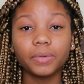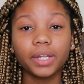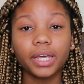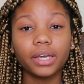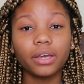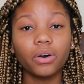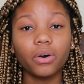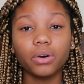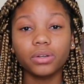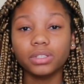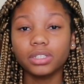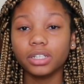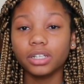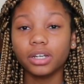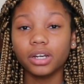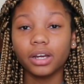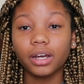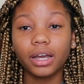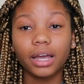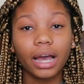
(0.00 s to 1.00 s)
when they go to
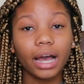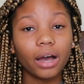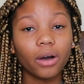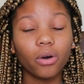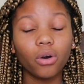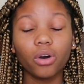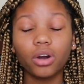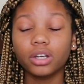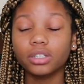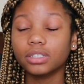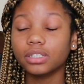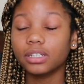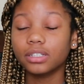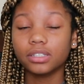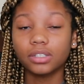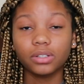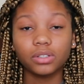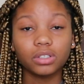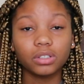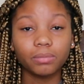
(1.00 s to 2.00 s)
your account or to
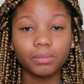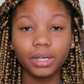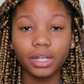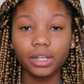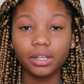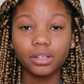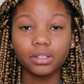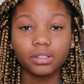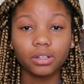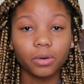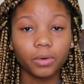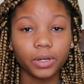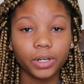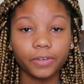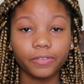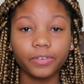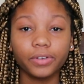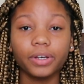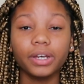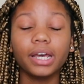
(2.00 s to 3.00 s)
your social medias or
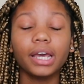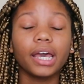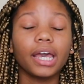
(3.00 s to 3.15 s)
whatever,